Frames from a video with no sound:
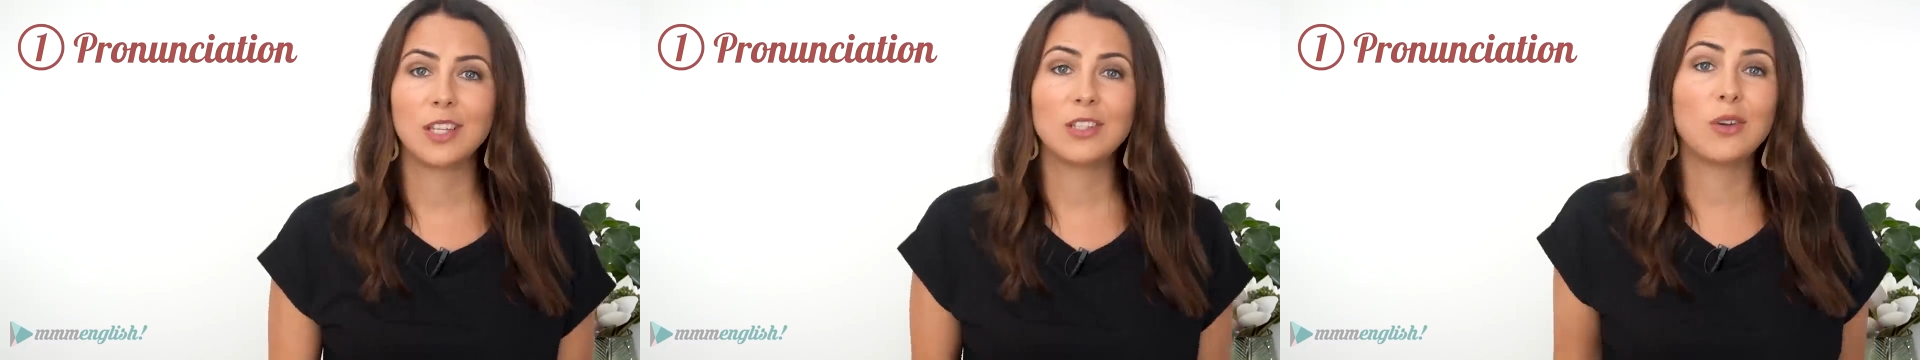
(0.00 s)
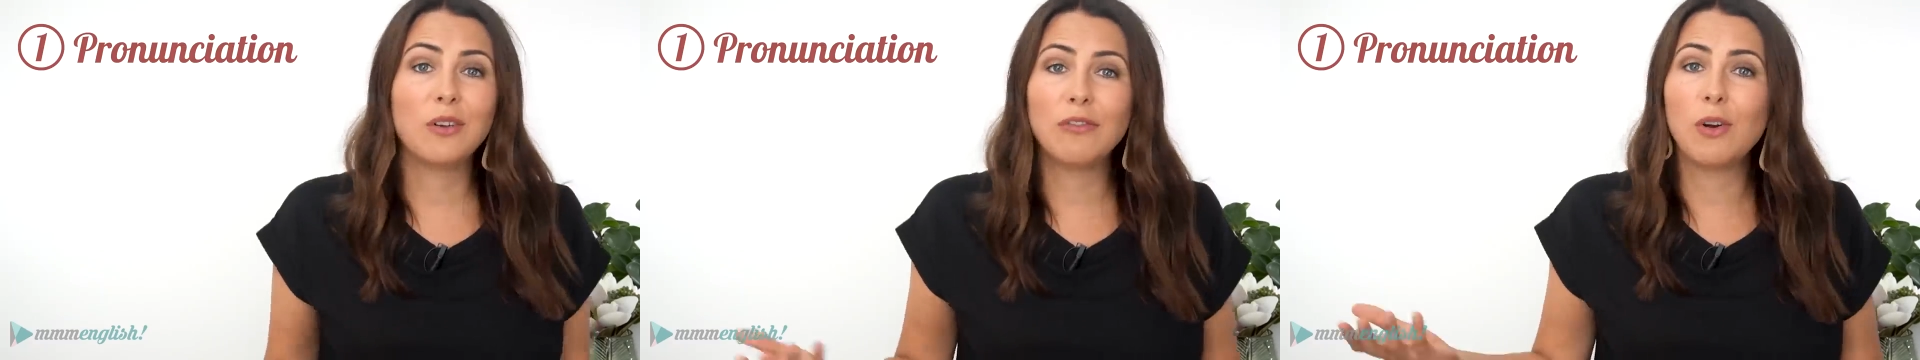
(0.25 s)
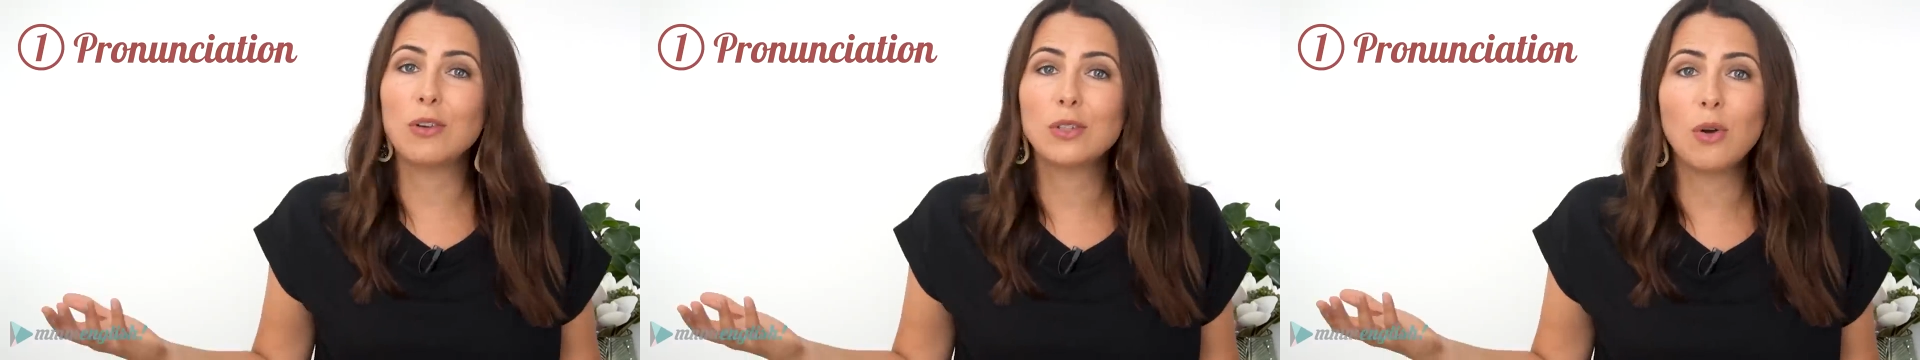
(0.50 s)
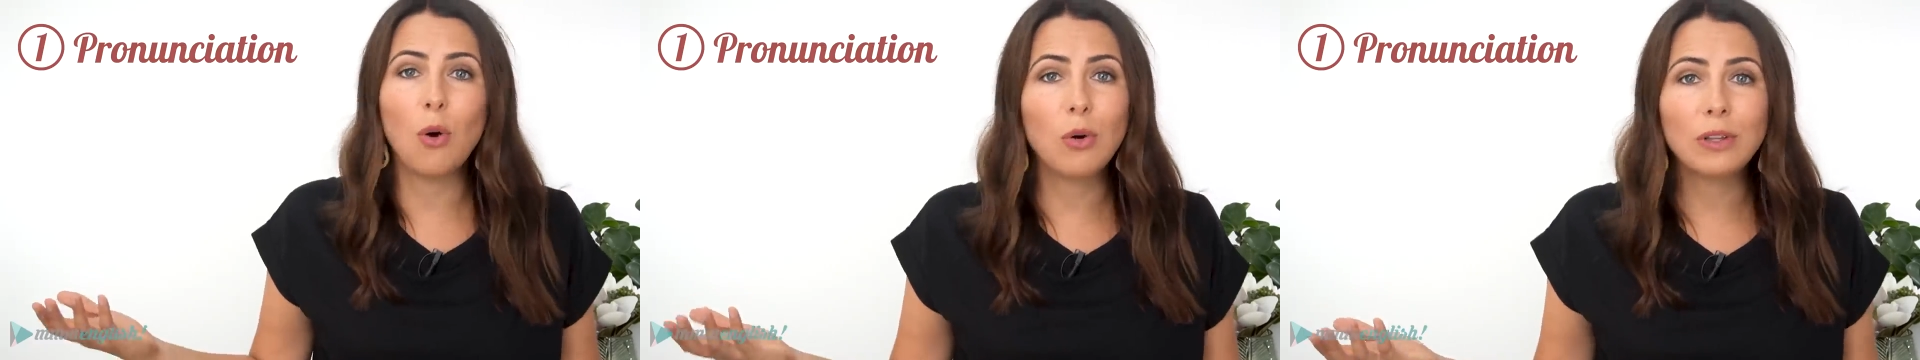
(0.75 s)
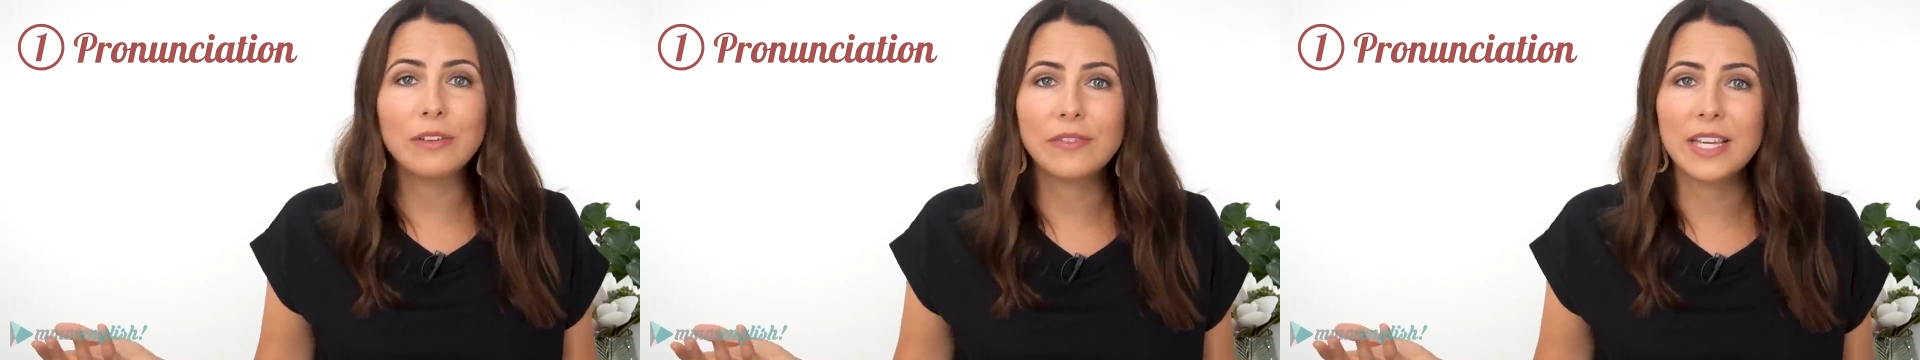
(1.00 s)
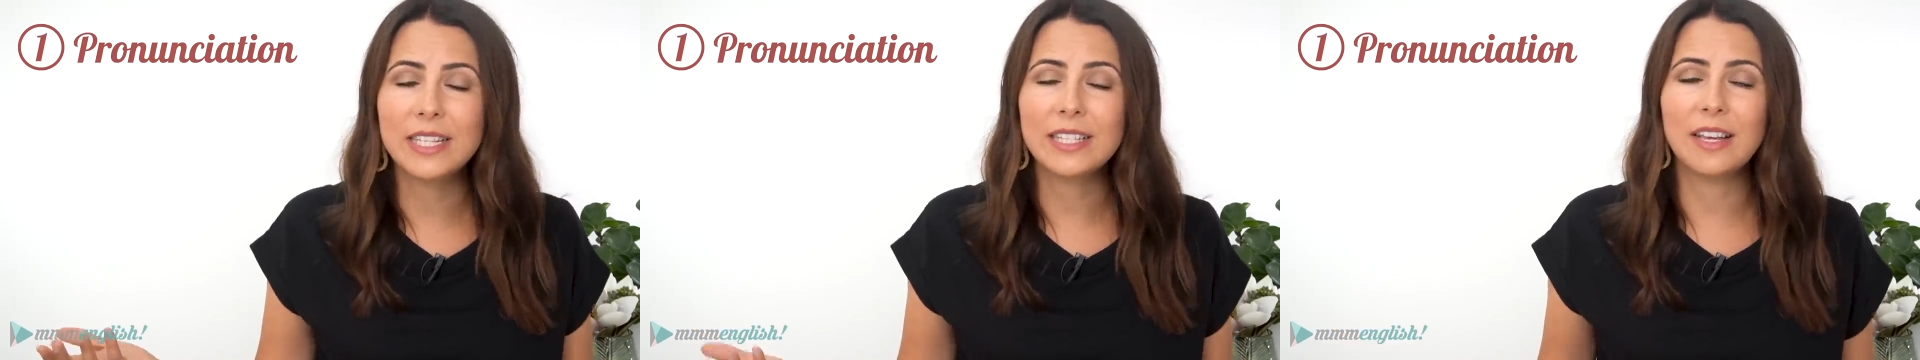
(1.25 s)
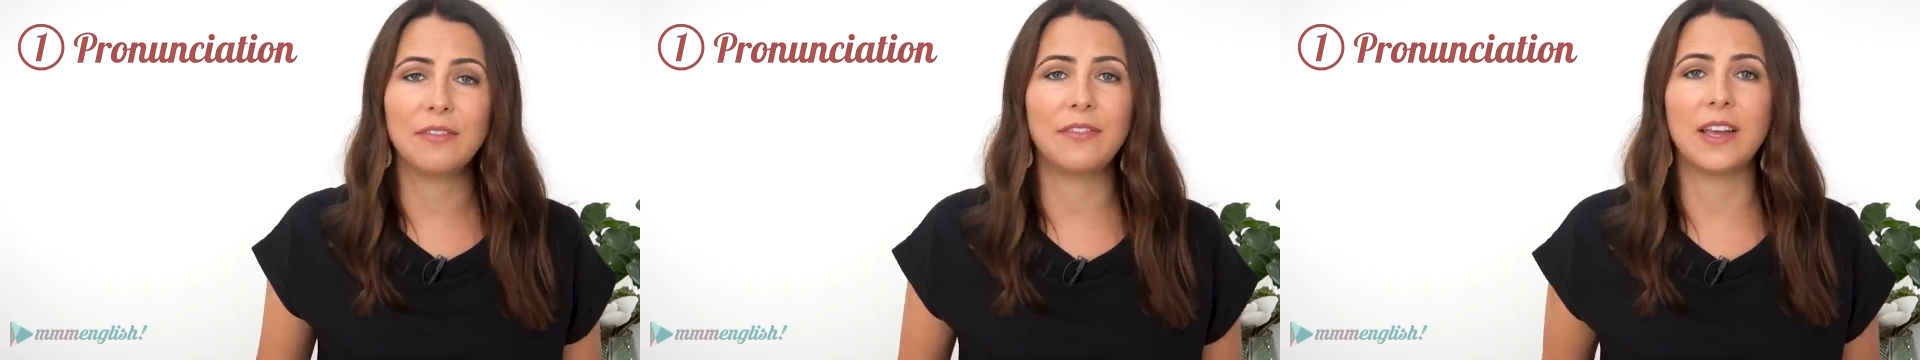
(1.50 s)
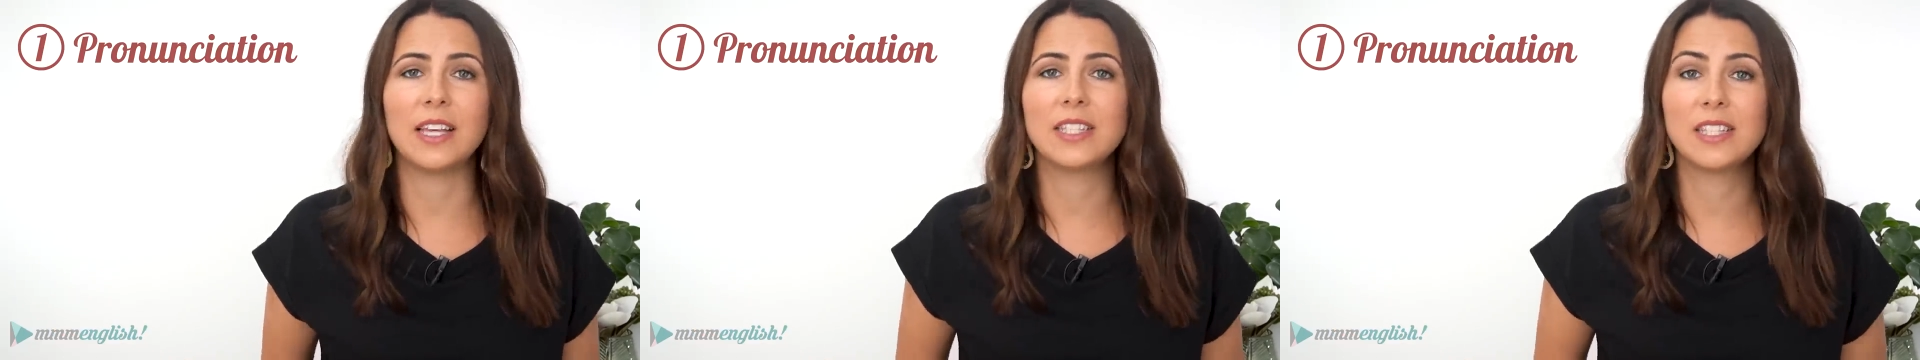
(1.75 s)
So of course, all of this
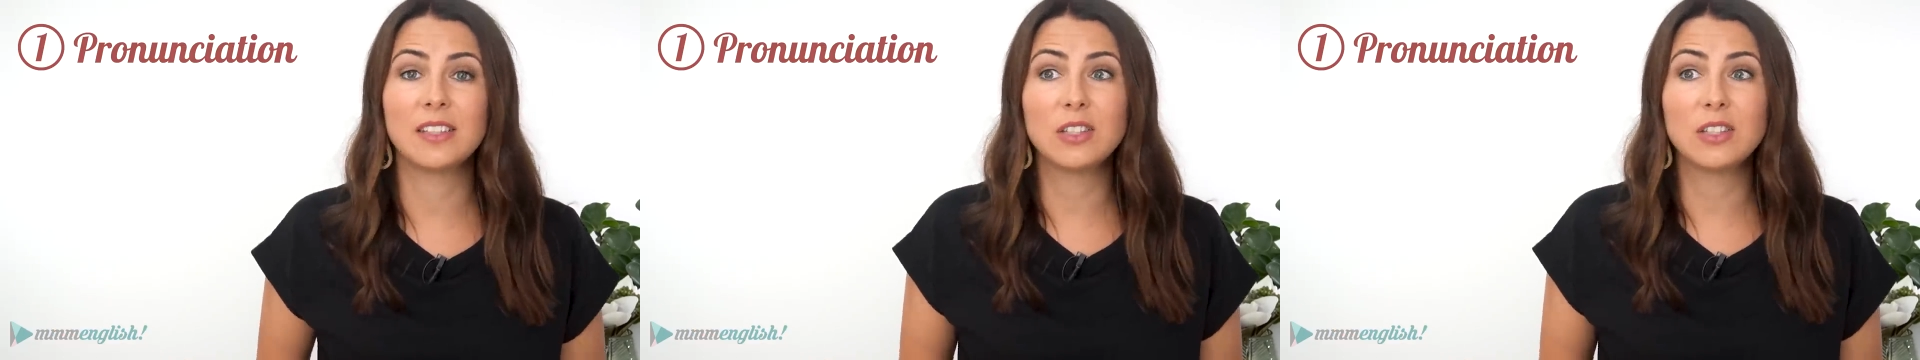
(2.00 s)
affects